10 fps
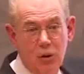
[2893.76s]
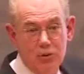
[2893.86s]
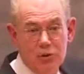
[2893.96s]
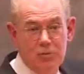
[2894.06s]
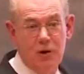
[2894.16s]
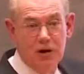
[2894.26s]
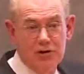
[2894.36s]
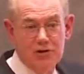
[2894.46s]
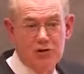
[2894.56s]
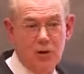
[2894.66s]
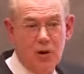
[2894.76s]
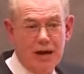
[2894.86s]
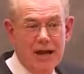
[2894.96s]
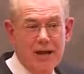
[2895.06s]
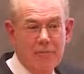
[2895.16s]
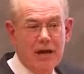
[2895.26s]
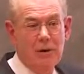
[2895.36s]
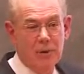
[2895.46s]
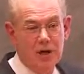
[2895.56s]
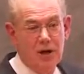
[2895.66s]
told you part of the story, but
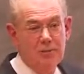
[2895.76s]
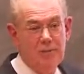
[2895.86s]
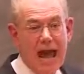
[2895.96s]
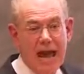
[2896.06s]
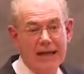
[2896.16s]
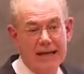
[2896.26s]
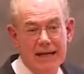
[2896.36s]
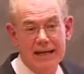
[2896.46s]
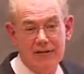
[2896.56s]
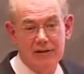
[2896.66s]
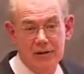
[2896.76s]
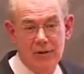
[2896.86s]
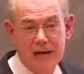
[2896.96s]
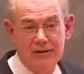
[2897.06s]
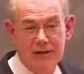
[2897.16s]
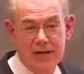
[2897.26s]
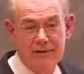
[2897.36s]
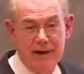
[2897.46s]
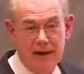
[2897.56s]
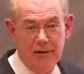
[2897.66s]
I want to unpack it in even greater
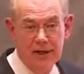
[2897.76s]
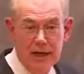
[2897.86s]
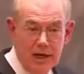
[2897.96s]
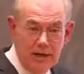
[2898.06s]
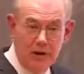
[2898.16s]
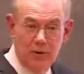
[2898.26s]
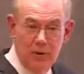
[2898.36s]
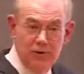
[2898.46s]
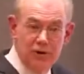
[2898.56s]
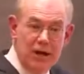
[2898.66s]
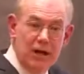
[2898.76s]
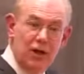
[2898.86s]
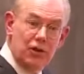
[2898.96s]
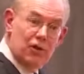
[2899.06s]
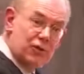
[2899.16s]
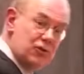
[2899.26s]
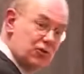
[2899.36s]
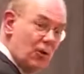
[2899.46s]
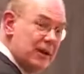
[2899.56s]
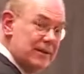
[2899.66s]
detail. In other words, the
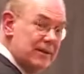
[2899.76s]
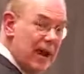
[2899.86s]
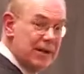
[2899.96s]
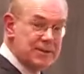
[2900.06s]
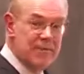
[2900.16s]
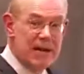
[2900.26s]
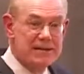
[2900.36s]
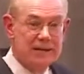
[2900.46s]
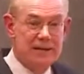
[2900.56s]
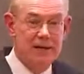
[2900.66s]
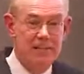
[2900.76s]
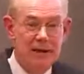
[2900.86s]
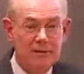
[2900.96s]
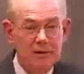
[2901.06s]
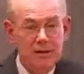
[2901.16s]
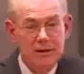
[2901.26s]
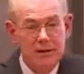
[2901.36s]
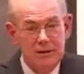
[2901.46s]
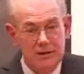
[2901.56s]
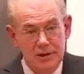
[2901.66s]
story tonight is basically about
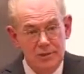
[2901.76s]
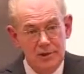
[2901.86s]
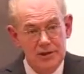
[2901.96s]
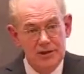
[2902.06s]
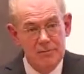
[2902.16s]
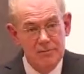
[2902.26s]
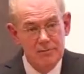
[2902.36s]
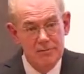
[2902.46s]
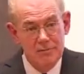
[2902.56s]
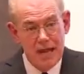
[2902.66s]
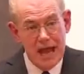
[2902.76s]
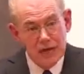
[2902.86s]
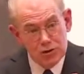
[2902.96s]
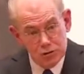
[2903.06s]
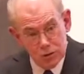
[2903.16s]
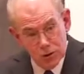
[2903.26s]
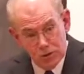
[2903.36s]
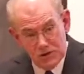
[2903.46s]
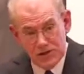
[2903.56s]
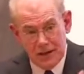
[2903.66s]
liberalism and its
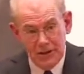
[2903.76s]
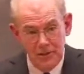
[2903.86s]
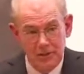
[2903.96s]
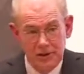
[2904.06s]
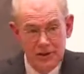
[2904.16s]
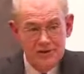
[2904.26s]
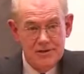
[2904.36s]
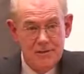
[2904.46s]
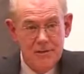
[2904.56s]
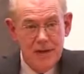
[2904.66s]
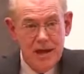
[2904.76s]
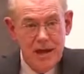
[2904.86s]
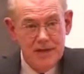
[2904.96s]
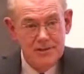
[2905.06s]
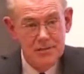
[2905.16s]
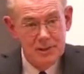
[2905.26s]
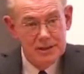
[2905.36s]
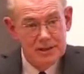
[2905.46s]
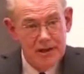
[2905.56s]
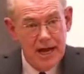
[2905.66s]
roots, and liberalism as a
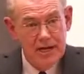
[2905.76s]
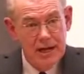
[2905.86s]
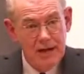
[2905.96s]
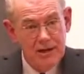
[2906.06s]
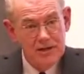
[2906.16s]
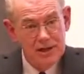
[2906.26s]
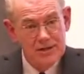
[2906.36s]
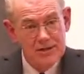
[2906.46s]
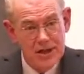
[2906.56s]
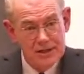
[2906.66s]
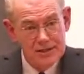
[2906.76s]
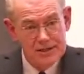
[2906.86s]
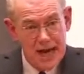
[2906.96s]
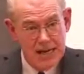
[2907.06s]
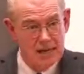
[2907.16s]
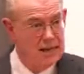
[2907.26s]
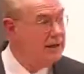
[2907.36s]
political ideology inside a state,